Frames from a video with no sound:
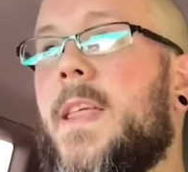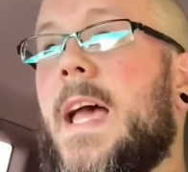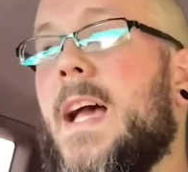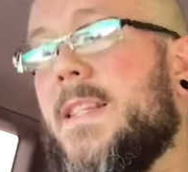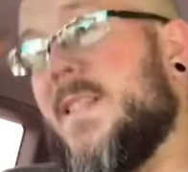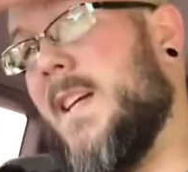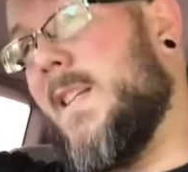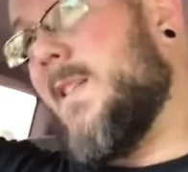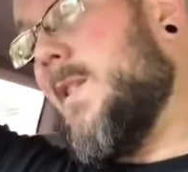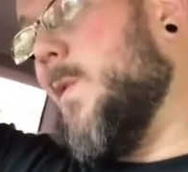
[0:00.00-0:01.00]
that has like
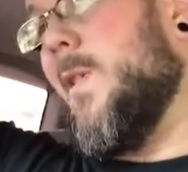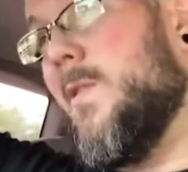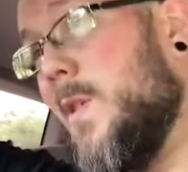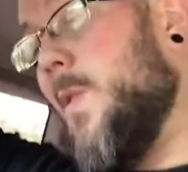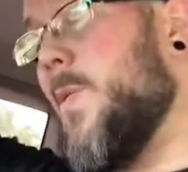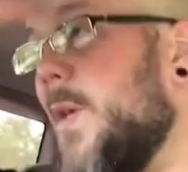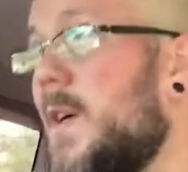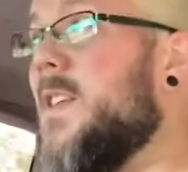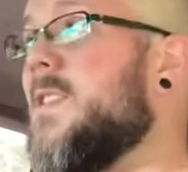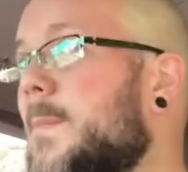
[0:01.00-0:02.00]

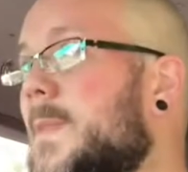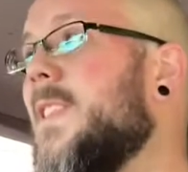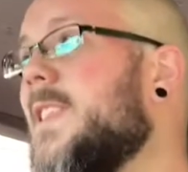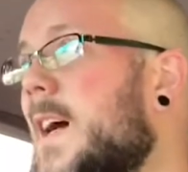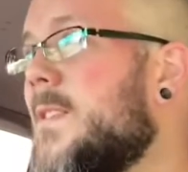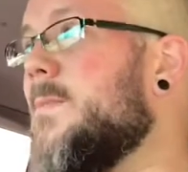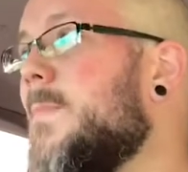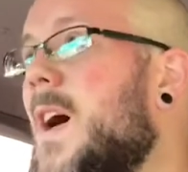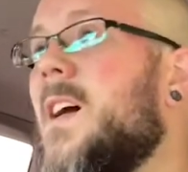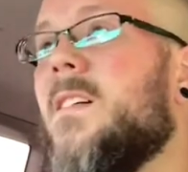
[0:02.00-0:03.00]
230 something thousand
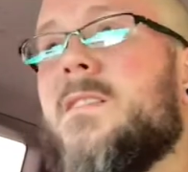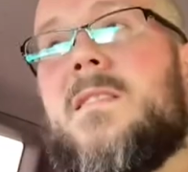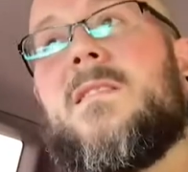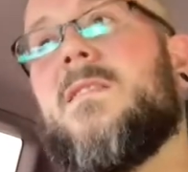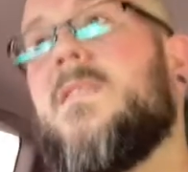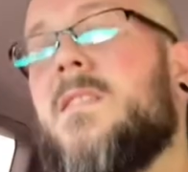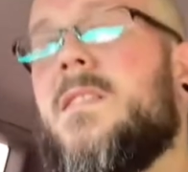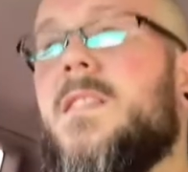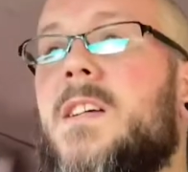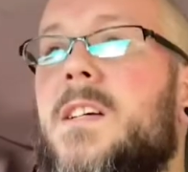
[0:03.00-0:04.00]
miles.
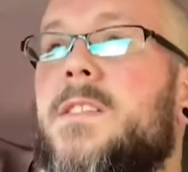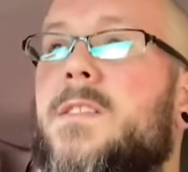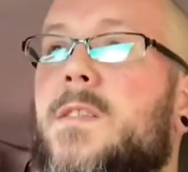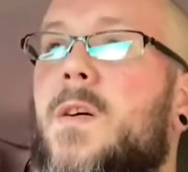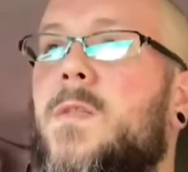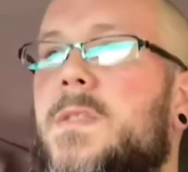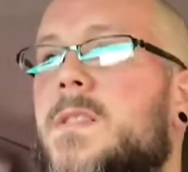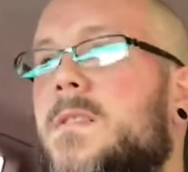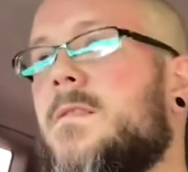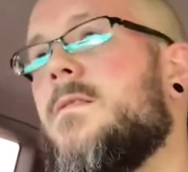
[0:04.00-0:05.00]
Scoots,
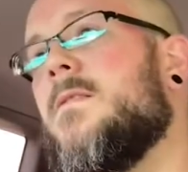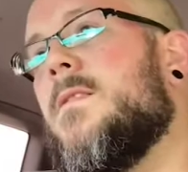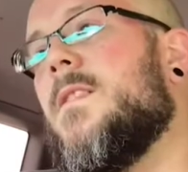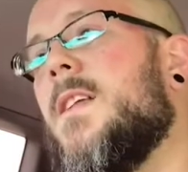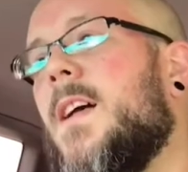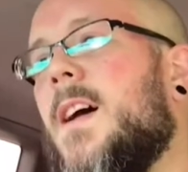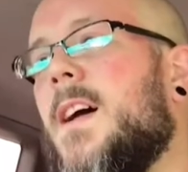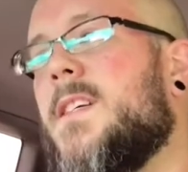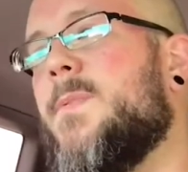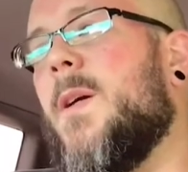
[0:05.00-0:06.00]

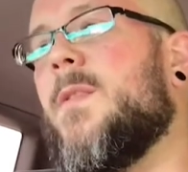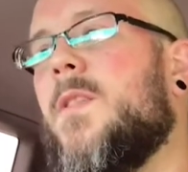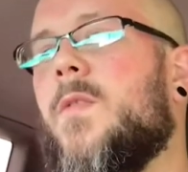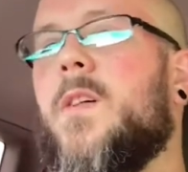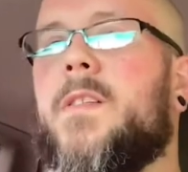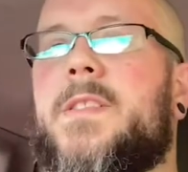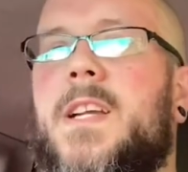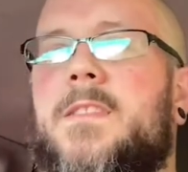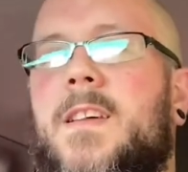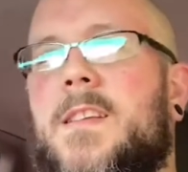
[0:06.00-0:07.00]
I should probably do an oil
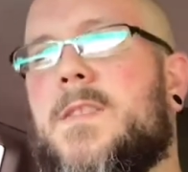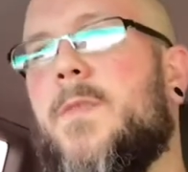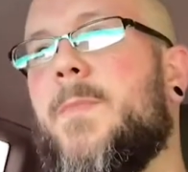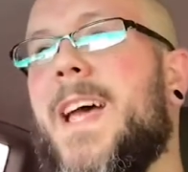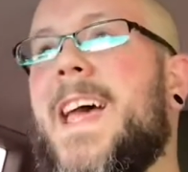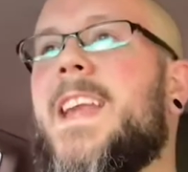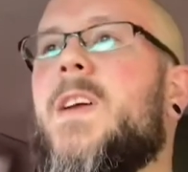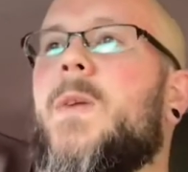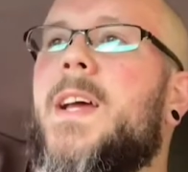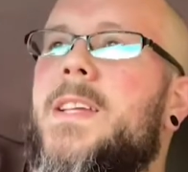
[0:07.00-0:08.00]
change on this one, but
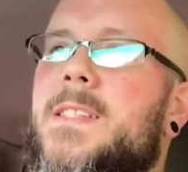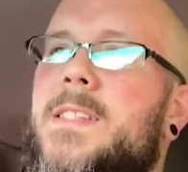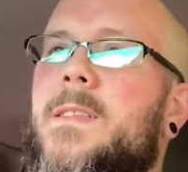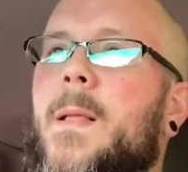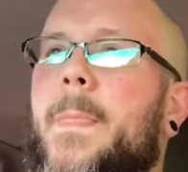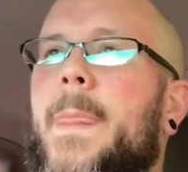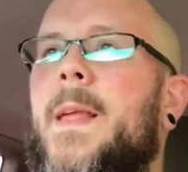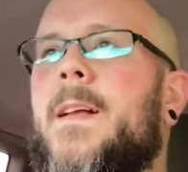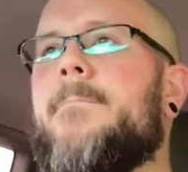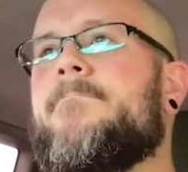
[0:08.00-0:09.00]
anyways,
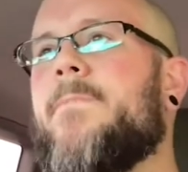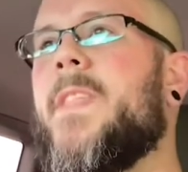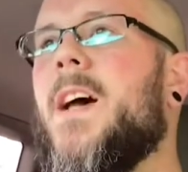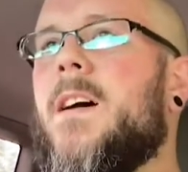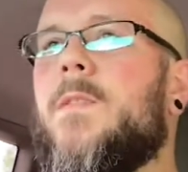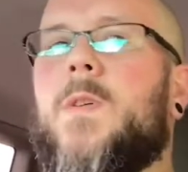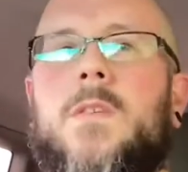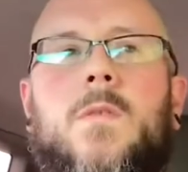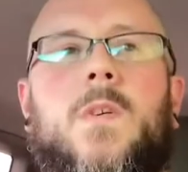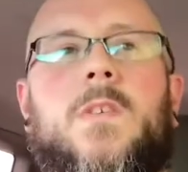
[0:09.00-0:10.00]

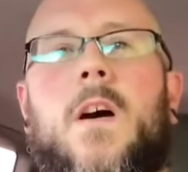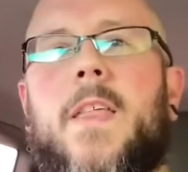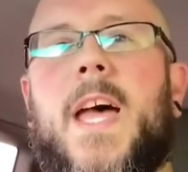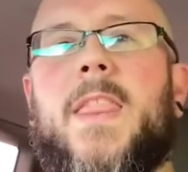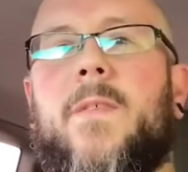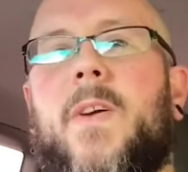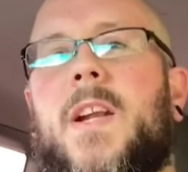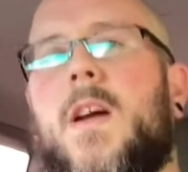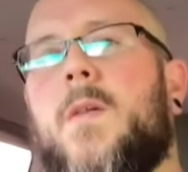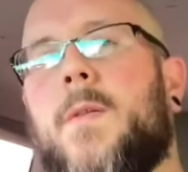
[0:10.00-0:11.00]
we'll call that the
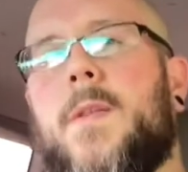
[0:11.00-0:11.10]
video.